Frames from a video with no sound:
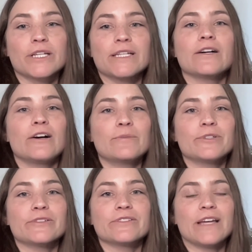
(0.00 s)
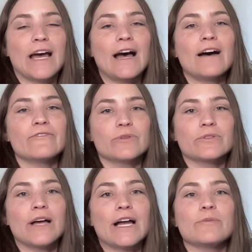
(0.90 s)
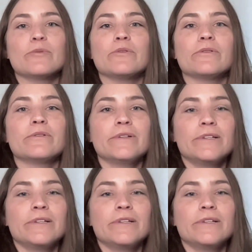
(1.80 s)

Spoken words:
e-commerce to have a reliable